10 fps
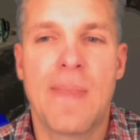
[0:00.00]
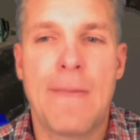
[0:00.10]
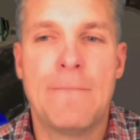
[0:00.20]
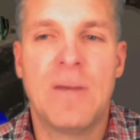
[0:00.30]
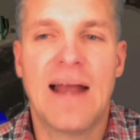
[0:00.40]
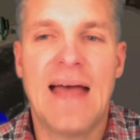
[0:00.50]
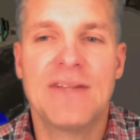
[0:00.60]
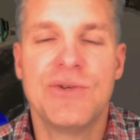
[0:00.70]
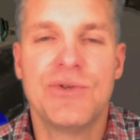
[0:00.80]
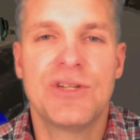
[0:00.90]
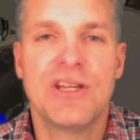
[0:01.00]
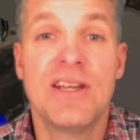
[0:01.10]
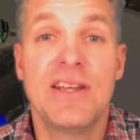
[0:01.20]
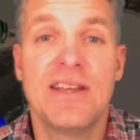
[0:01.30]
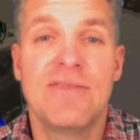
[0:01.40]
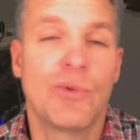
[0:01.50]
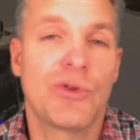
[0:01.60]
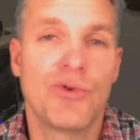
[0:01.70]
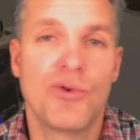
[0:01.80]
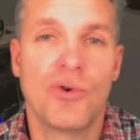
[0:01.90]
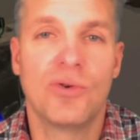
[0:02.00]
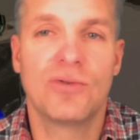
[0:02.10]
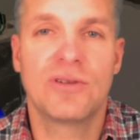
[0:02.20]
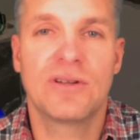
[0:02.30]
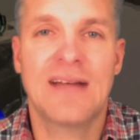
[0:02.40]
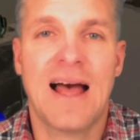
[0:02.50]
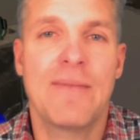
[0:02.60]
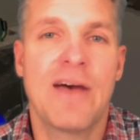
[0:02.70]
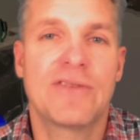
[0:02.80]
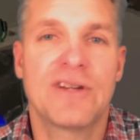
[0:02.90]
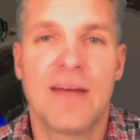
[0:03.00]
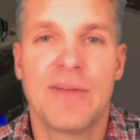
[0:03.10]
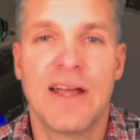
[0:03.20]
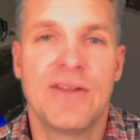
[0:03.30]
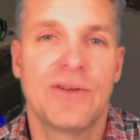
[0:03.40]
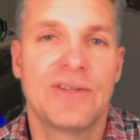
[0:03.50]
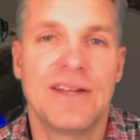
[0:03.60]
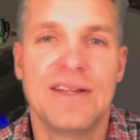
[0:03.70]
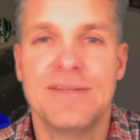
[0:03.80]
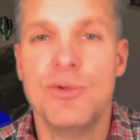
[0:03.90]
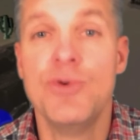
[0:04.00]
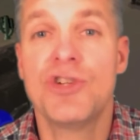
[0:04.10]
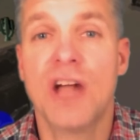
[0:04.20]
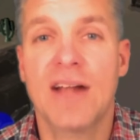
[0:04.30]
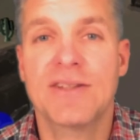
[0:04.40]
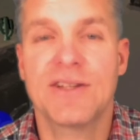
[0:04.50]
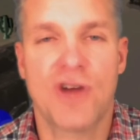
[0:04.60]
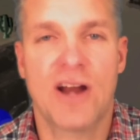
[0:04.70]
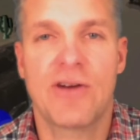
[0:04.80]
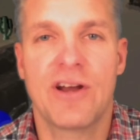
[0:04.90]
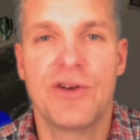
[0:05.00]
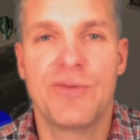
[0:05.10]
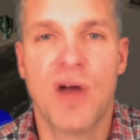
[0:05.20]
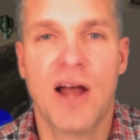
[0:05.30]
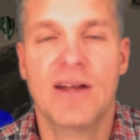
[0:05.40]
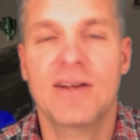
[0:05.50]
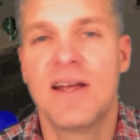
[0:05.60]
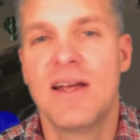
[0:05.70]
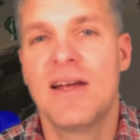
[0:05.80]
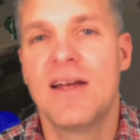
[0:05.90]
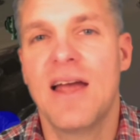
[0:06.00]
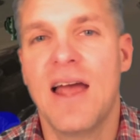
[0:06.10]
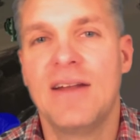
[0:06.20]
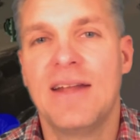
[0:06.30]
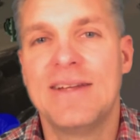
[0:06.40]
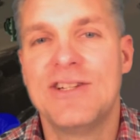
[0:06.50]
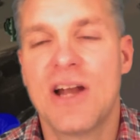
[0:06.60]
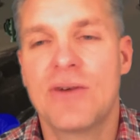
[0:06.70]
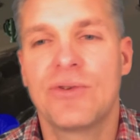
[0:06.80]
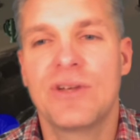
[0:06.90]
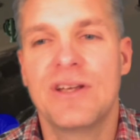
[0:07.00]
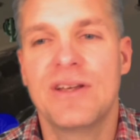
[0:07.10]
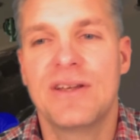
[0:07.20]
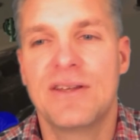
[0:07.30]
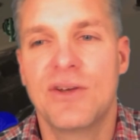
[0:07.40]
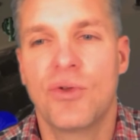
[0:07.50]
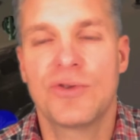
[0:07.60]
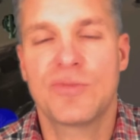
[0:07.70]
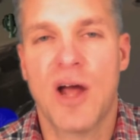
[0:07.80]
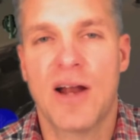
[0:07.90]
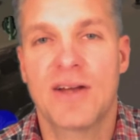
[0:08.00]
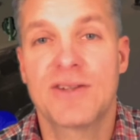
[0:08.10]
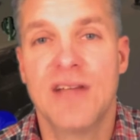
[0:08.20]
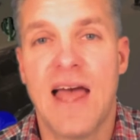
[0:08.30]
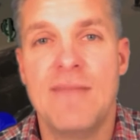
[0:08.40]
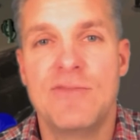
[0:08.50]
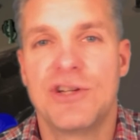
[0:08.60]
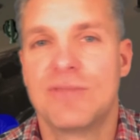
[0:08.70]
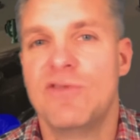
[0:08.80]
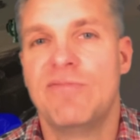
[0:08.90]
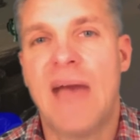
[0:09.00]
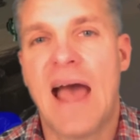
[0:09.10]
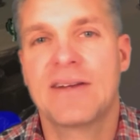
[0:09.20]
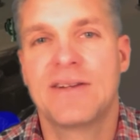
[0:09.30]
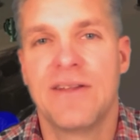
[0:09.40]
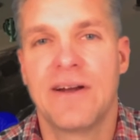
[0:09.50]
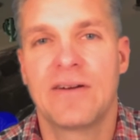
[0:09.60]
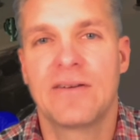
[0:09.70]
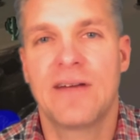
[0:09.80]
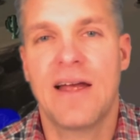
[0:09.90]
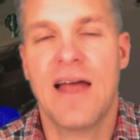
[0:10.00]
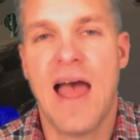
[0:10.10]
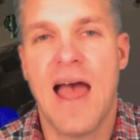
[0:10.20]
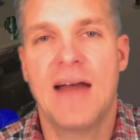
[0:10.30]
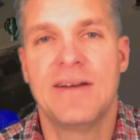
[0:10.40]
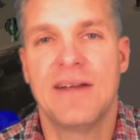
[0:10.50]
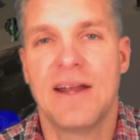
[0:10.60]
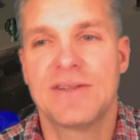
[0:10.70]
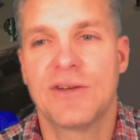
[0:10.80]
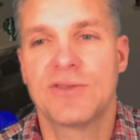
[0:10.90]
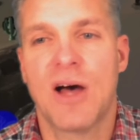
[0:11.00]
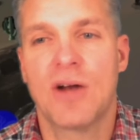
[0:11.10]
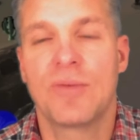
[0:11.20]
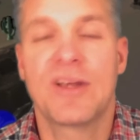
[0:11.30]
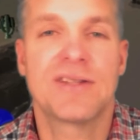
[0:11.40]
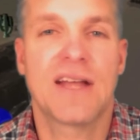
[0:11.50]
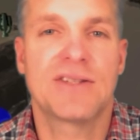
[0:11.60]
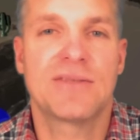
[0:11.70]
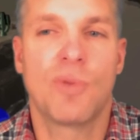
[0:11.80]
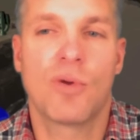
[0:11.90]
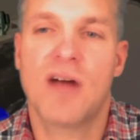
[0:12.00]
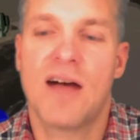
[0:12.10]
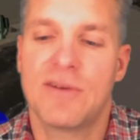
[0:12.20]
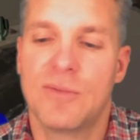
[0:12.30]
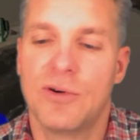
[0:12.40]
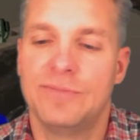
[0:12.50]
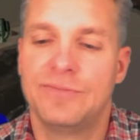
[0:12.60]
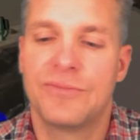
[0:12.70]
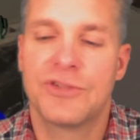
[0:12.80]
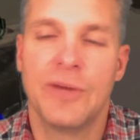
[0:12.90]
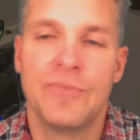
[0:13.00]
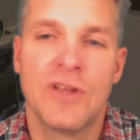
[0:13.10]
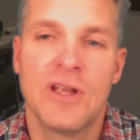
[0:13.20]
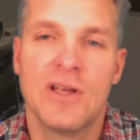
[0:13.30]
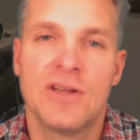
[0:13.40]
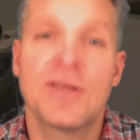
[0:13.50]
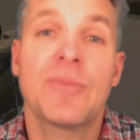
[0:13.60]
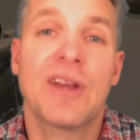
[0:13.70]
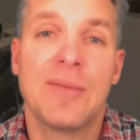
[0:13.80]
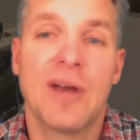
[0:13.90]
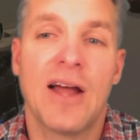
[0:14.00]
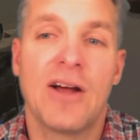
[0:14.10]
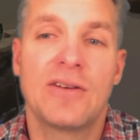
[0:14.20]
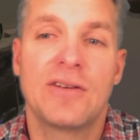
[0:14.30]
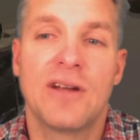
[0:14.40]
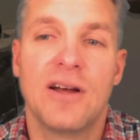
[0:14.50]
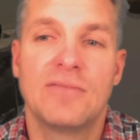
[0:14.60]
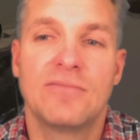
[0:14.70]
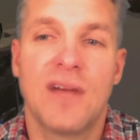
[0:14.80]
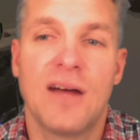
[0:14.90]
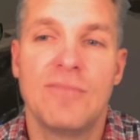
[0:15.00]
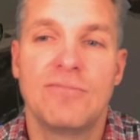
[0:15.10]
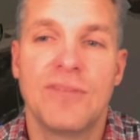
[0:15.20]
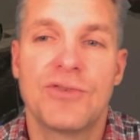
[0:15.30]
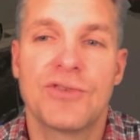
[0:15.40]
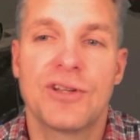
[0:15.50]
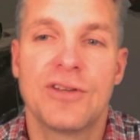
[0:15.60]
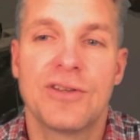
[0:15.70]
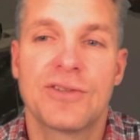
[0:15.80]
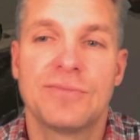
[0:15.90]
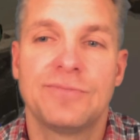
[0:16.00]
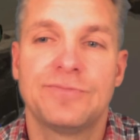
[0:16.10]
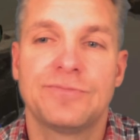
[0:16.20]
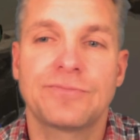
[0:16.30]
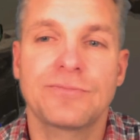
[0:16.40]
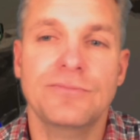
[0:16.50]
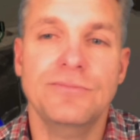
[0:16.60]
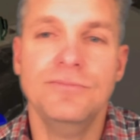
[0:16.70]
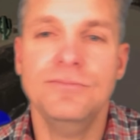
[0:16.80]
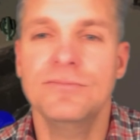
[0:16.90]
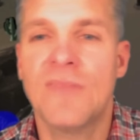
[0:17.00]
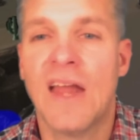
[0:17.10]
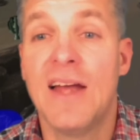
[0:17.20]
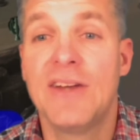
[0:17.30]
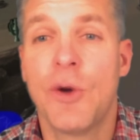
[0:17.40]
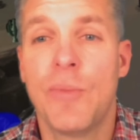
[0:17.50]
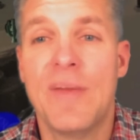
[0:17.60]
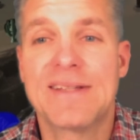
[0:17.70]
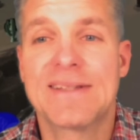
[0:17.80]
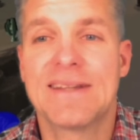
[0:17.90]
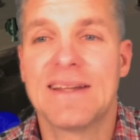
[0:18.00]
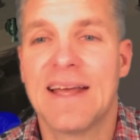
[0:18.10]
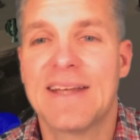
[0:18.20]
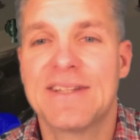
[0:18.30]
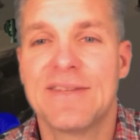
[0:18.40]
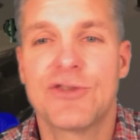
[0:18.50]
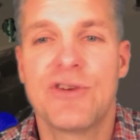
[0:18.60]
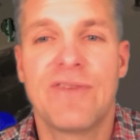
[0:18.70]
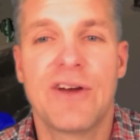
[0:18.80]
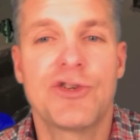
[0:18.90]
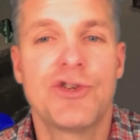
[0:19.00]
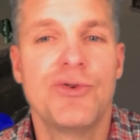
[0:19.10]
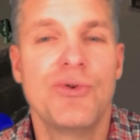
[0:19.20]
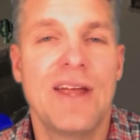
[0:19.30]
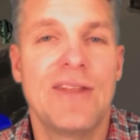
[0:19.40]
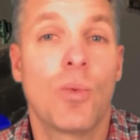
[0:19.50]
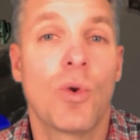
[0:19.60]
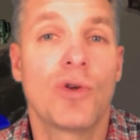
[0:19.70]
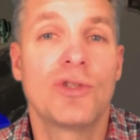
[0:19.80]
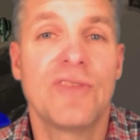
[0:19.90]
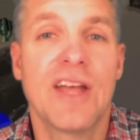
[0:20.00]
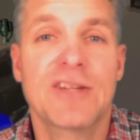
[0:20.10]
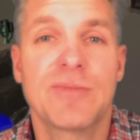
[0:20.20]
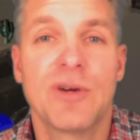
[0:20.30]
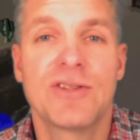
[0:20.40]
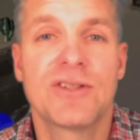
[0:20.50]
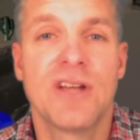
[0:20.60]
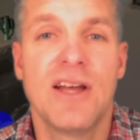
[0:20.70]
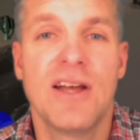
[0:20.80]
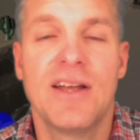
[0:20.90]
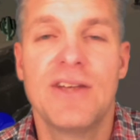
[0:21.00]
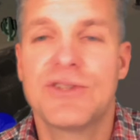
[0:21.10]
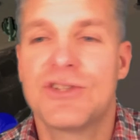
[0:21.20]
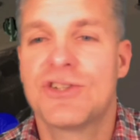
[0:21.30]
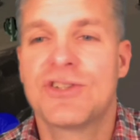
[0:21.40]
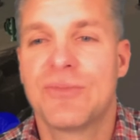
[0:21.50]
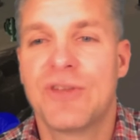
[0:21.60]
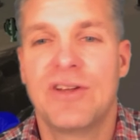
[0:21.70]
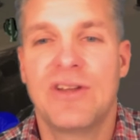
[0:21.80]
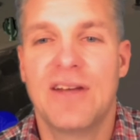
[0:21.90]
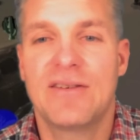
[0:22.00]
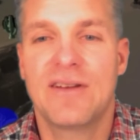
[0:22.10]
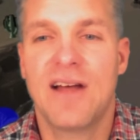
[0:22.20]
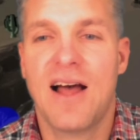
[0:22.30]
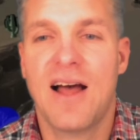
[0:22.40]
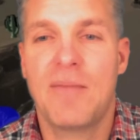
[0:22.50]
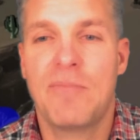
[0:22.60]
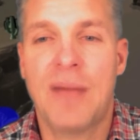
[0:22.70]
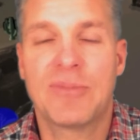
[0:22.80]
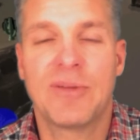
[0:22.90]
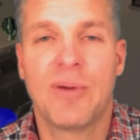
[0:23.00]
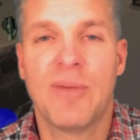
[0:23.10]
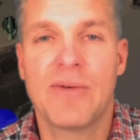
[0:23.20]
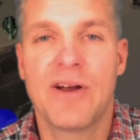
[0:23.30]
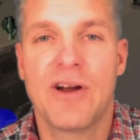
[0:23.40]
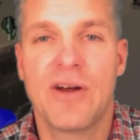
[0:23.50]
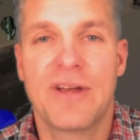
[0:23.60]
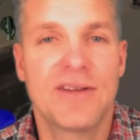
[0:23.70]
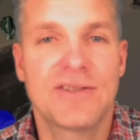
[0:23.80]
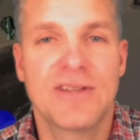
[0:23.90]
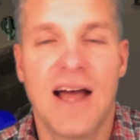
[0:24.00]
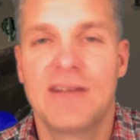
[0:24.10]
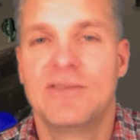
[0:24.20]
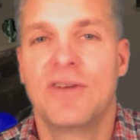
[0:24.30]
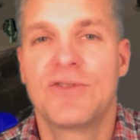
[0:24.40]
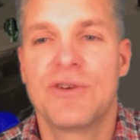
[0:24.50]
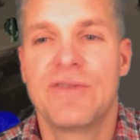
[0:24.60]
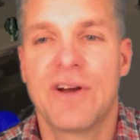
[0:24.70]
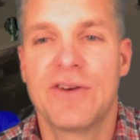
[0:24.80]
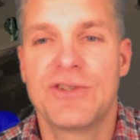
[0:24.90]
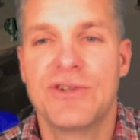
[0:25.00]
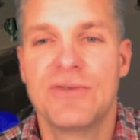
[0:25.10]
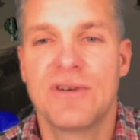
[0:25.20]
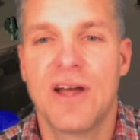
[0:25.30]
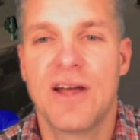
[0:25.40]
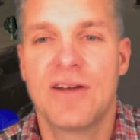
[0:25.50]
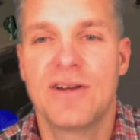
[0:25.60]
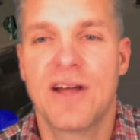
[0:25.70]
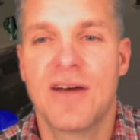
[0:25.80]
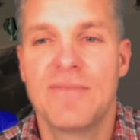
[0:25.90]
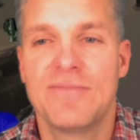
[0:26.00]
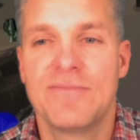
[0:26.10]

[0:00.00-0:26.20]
But as you see, even with Google, time after time again, they'll take these moonshots and try to create a new product, and they generally kill those products and just move back to their ad and data sales model because that's more profitable. So something to keep an eye on. I'm interested in this. Don't miss the legacy of Street Fighter II in the words of the experts. This is just something that popped up on my radar because I love Street Fighter II, and